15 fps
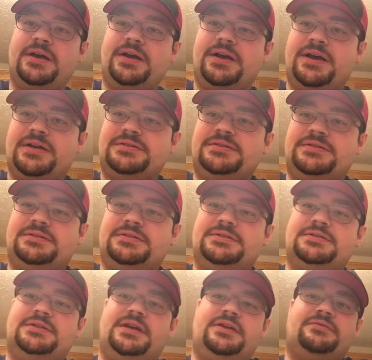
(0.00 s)
guys, this is
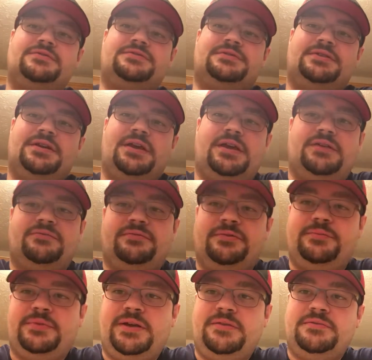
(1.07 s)
Davis again from
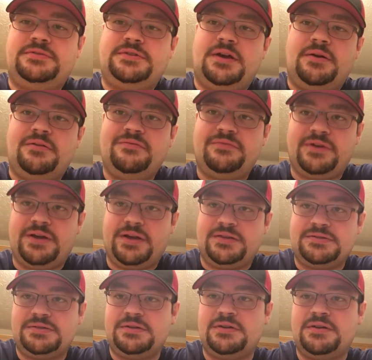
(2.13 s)
Davis Comic
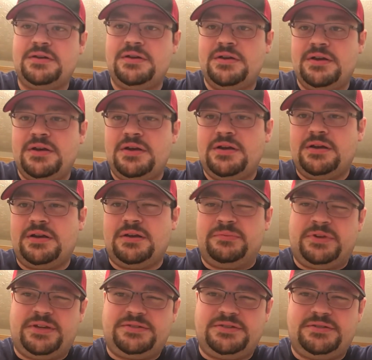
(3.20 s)
Finds. Coming
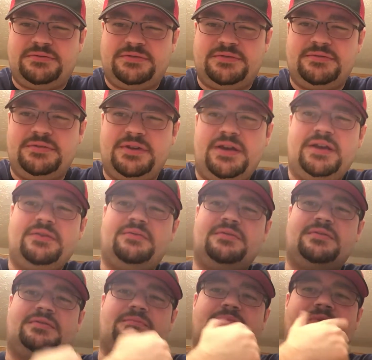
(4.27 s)
at you today
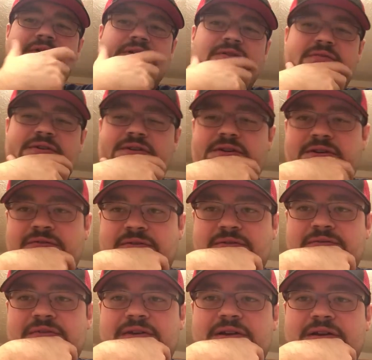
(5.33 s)
with a bit of a different
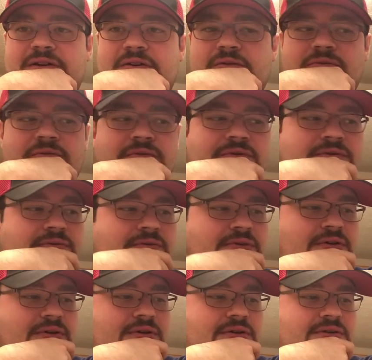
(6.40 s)
video
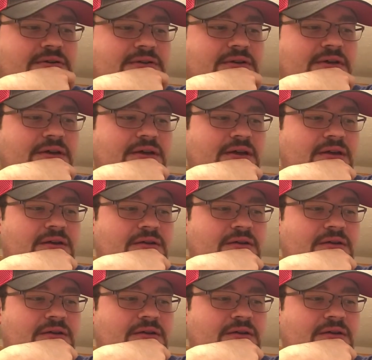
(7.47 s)
today.